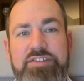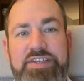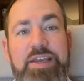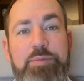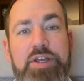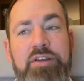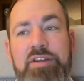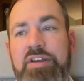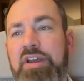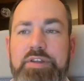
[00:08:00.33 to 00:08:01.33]

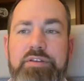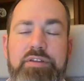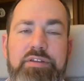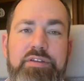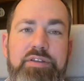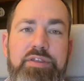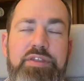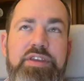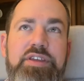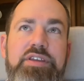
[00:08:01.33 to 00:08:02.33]
Tampa.
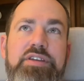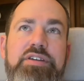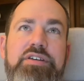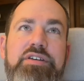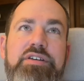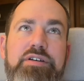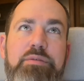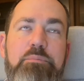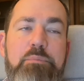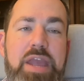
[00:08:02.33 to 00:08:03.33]
The
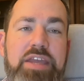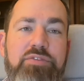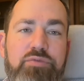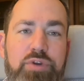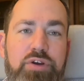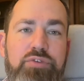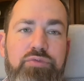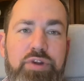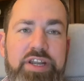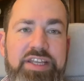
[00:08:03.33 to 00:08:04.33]
main road
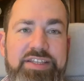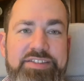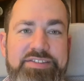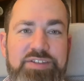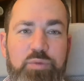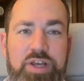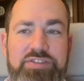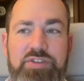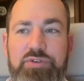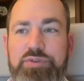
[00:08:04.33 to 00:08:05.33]
running east and
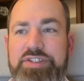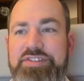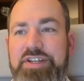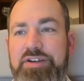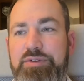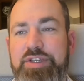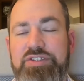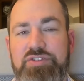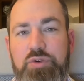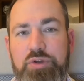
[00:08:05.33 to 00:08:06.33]
west through Estero
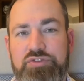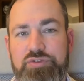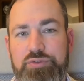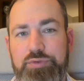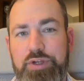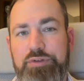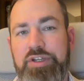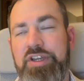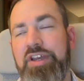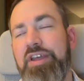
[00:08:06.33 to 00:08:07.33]
is Corkscrew
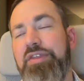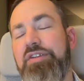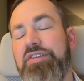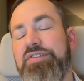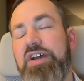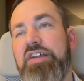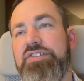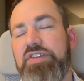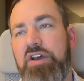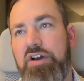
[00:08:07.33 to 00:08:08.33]
Road. There's
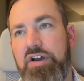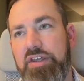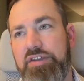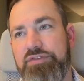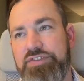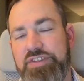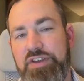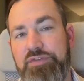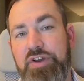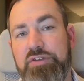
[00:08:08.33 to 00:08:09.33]
a ton of
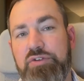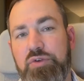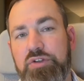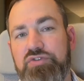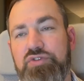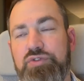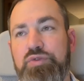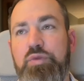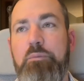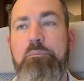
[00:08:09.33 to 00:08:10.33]
stuff on
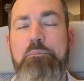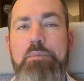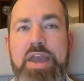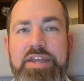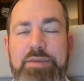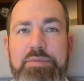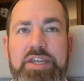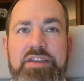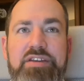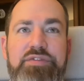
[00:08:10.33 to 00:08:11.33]
Corkscrew.
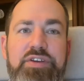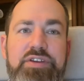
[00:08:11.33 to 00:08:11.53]
Many of the